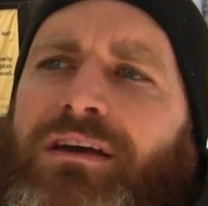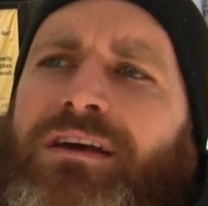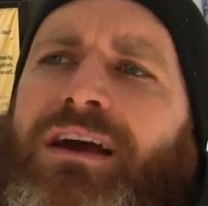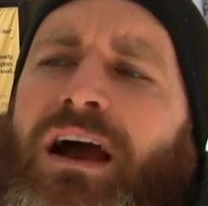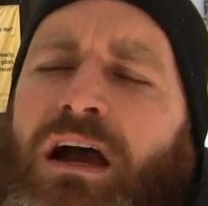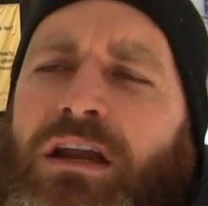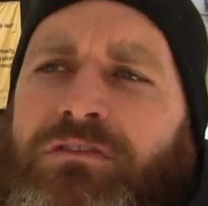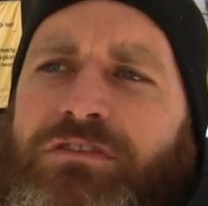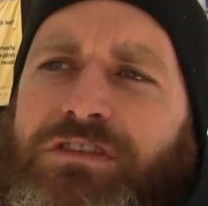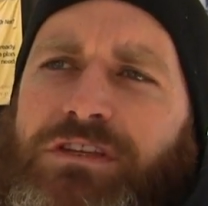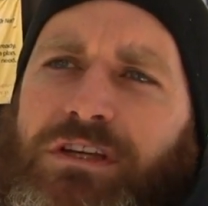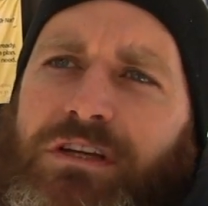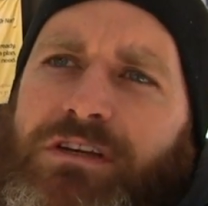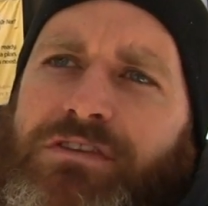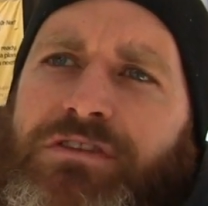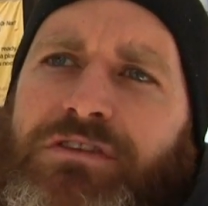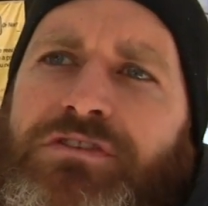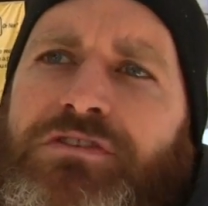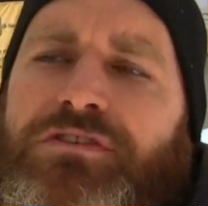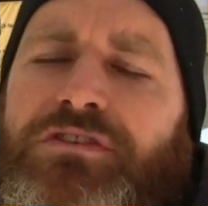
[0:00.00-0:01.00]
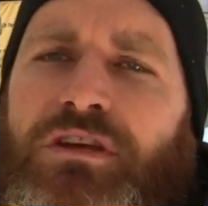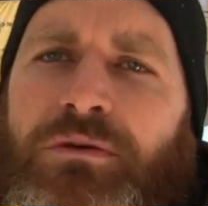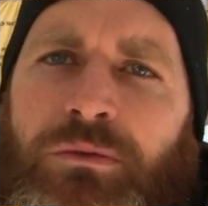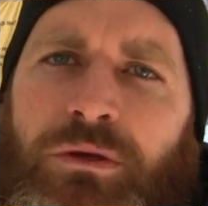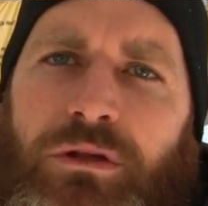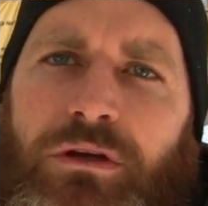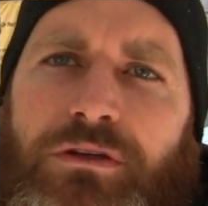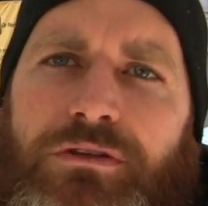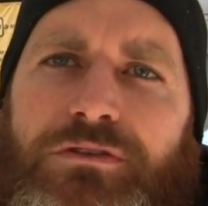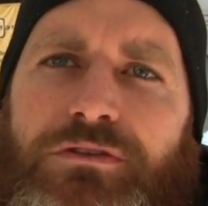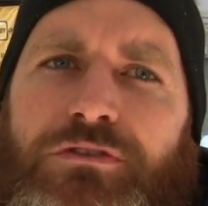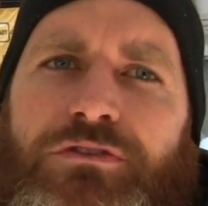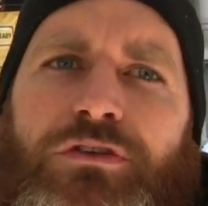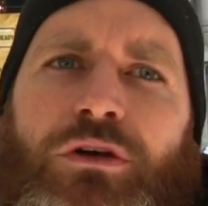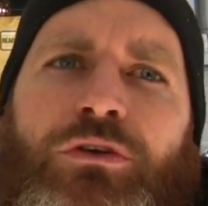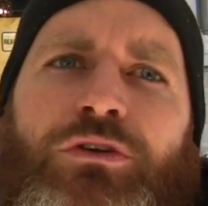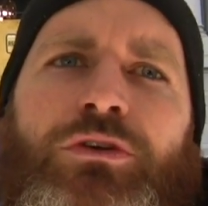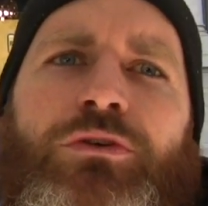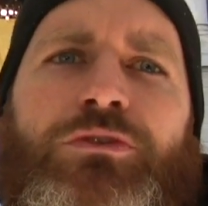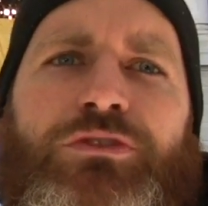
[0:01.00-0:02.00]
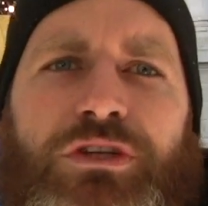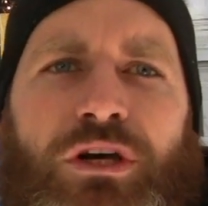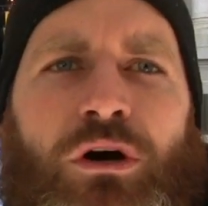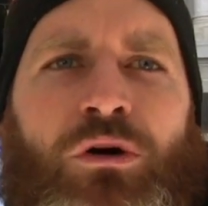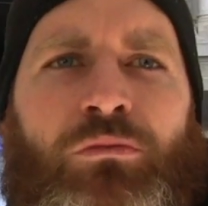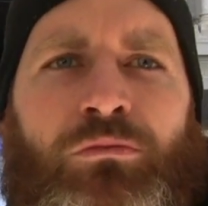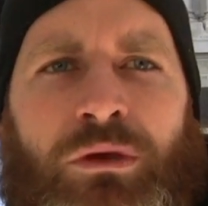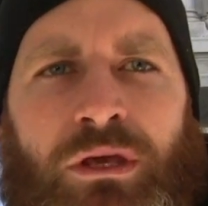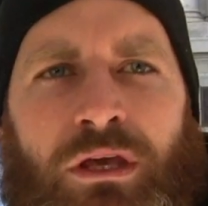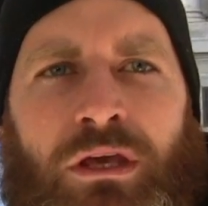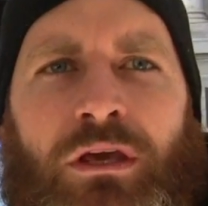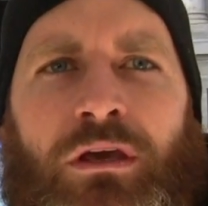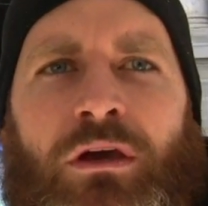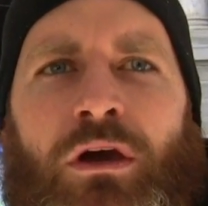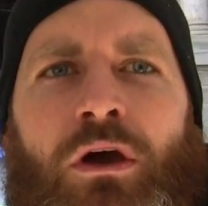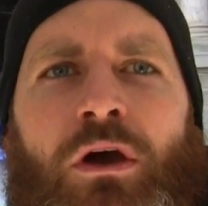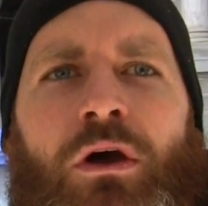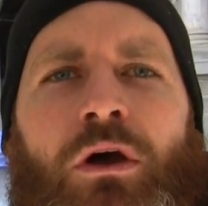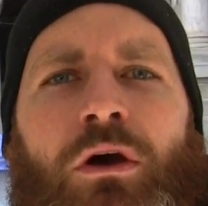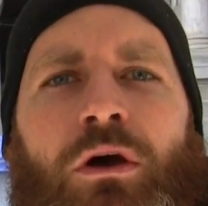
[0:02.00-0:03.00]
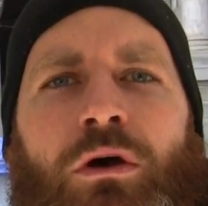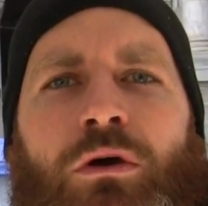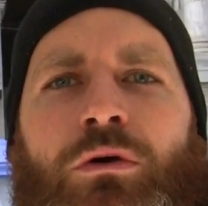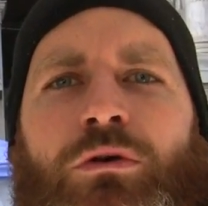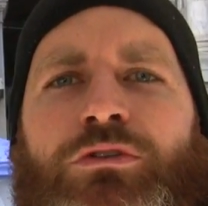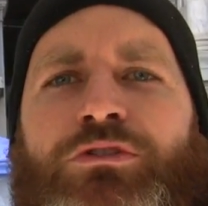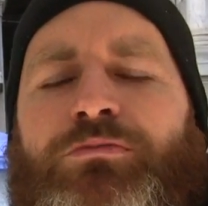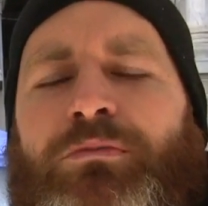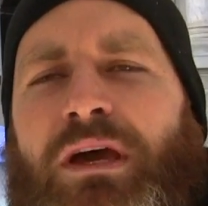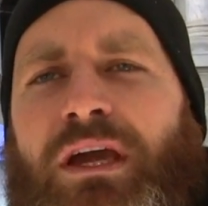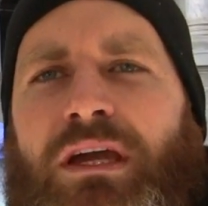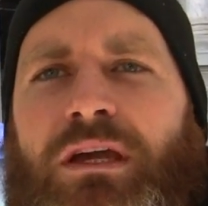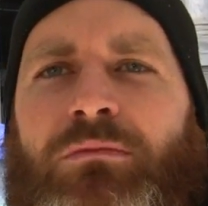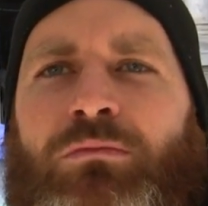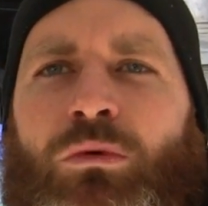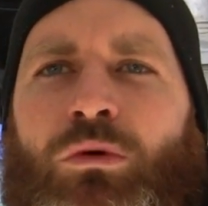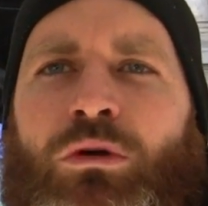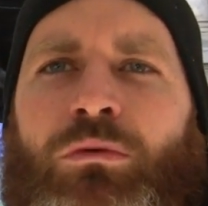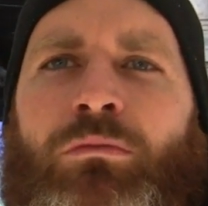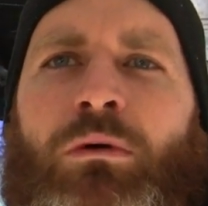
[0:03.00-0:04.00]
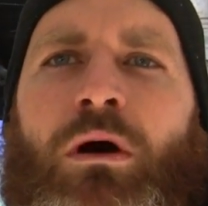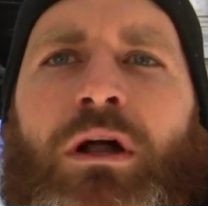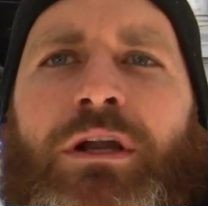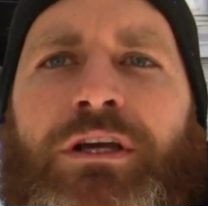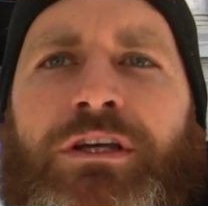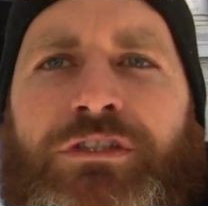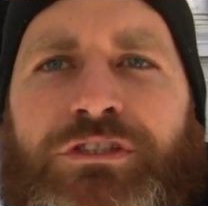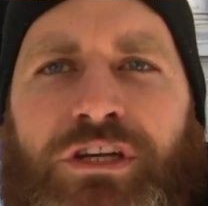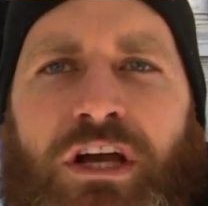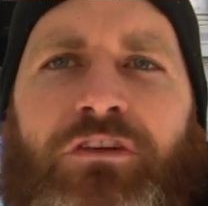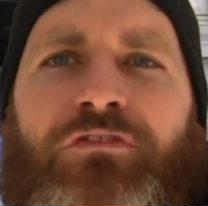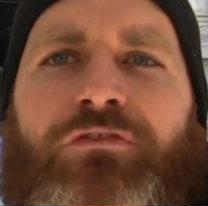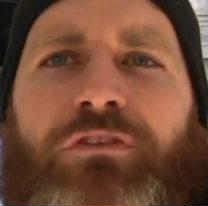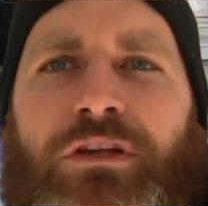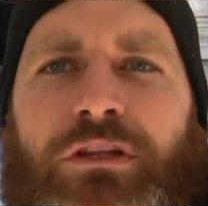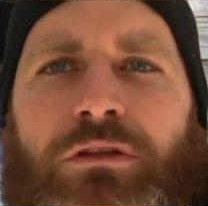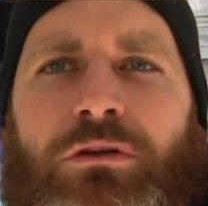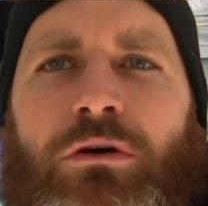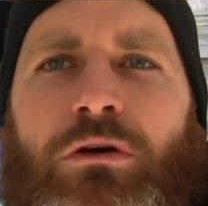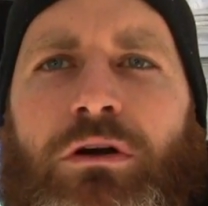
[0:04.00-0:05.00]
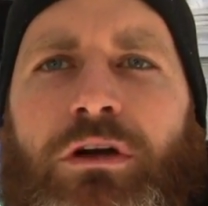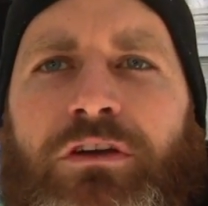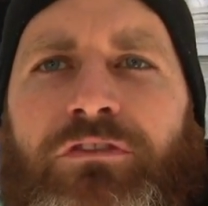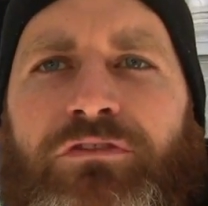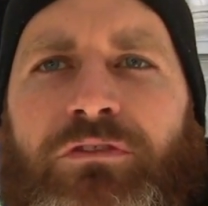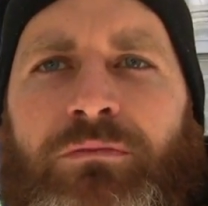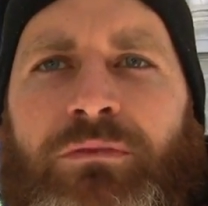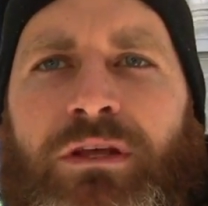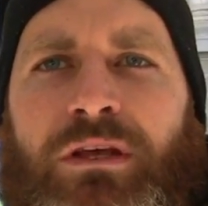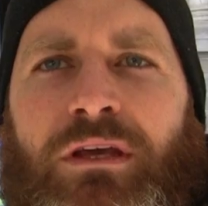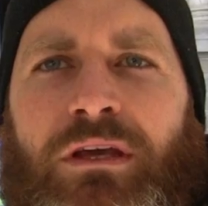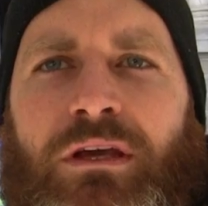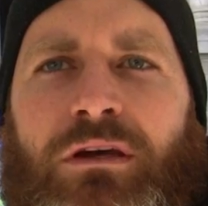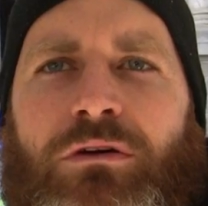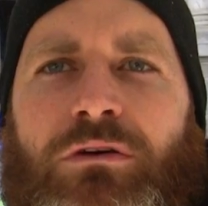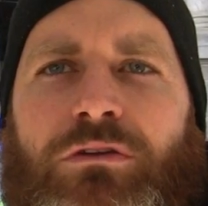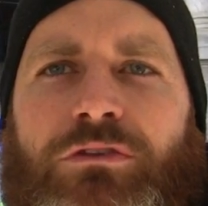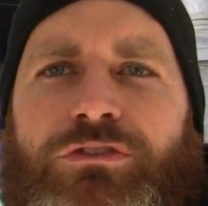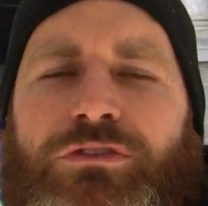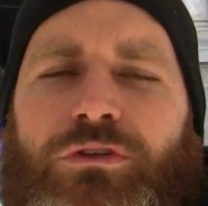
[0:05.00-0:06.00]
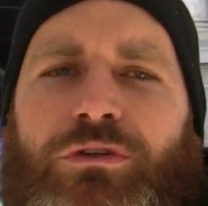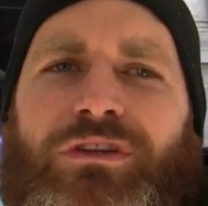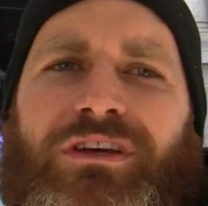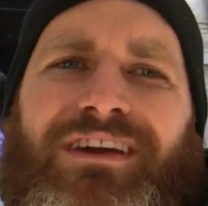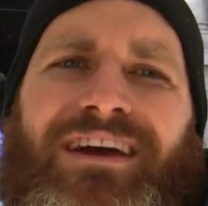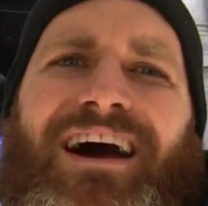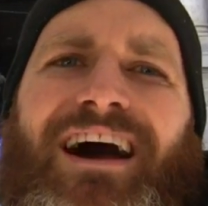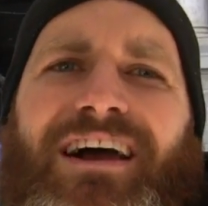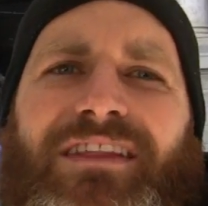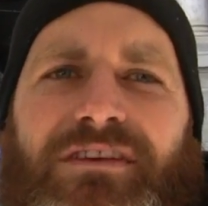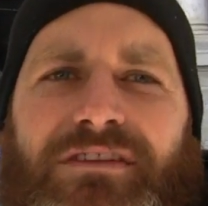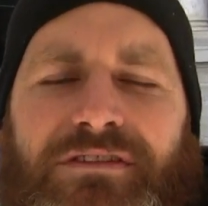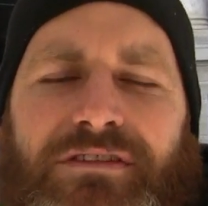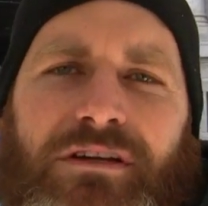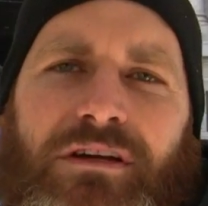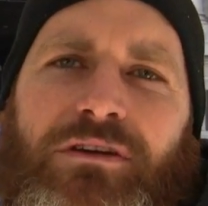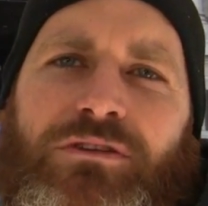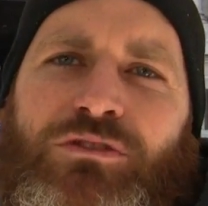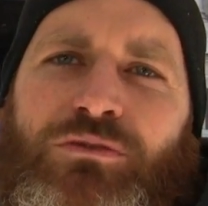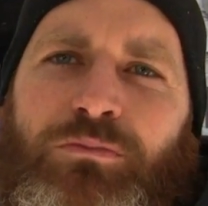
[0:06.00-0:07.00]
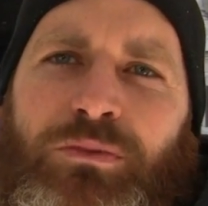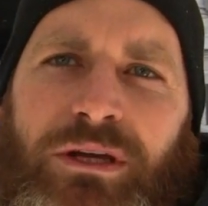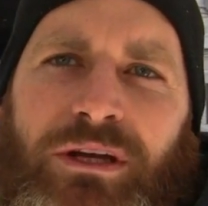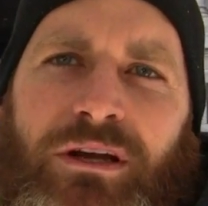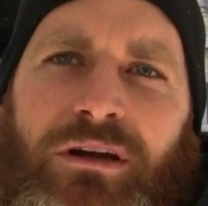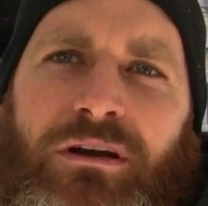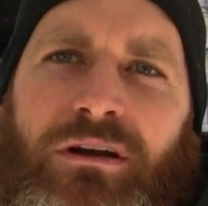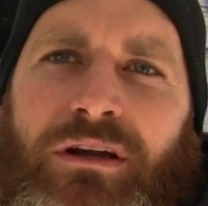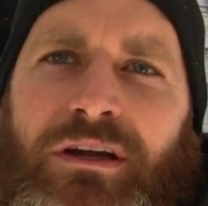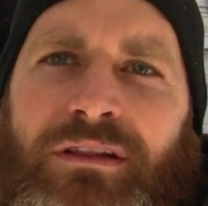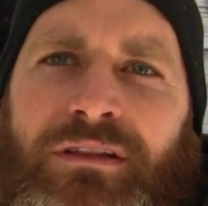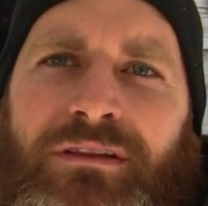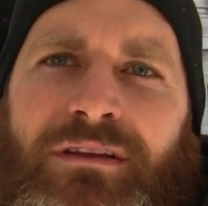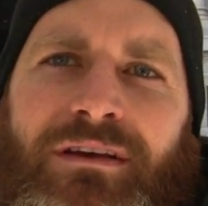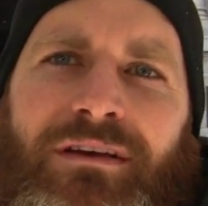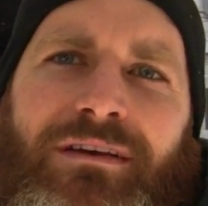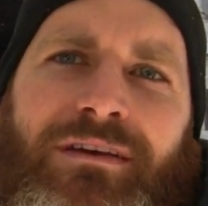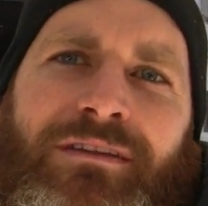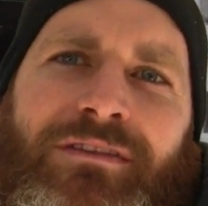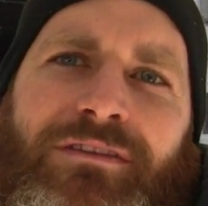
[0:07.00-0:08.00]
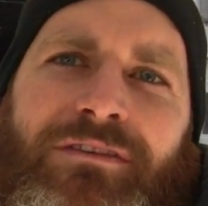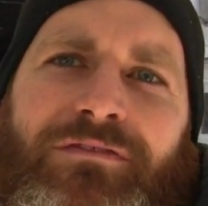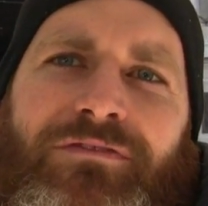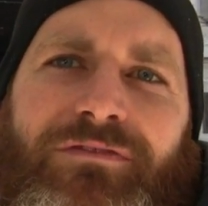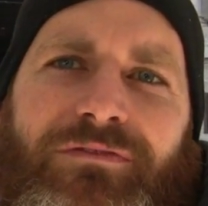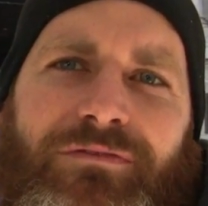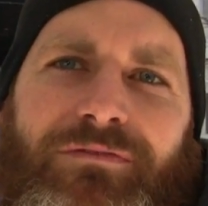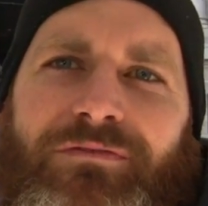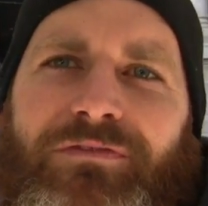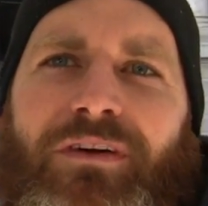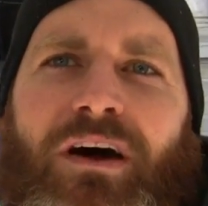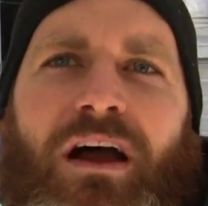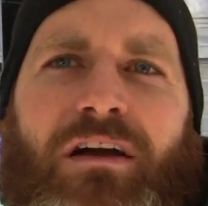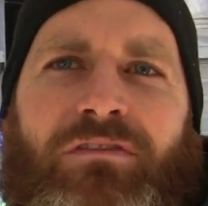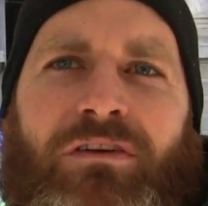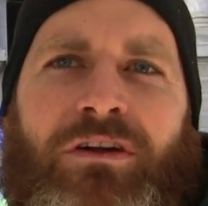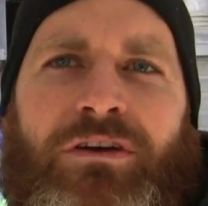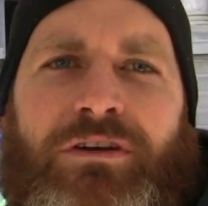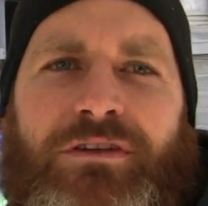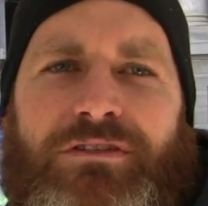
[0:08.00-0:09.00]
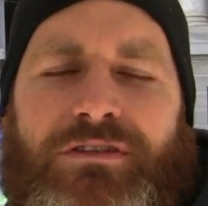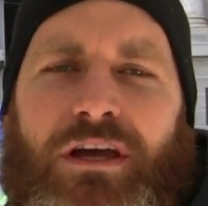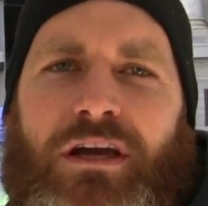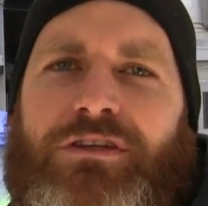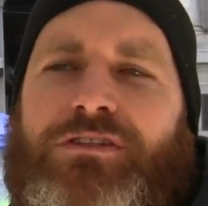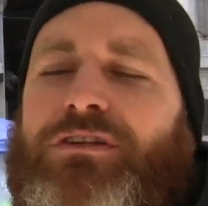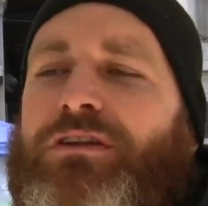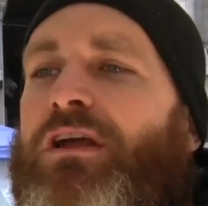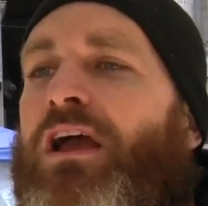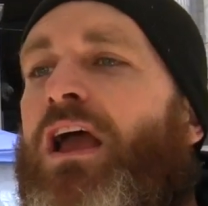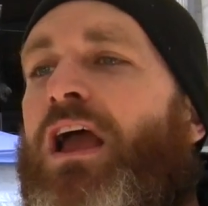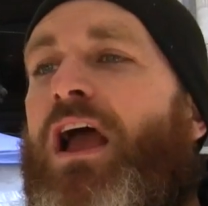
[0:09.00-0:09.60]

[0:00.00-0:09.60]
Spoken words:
kind of seen as a stimulus. So you tell me who's making more money, Jeffrey Lurie from the Eagles or the guy that sells beer in the 500 section?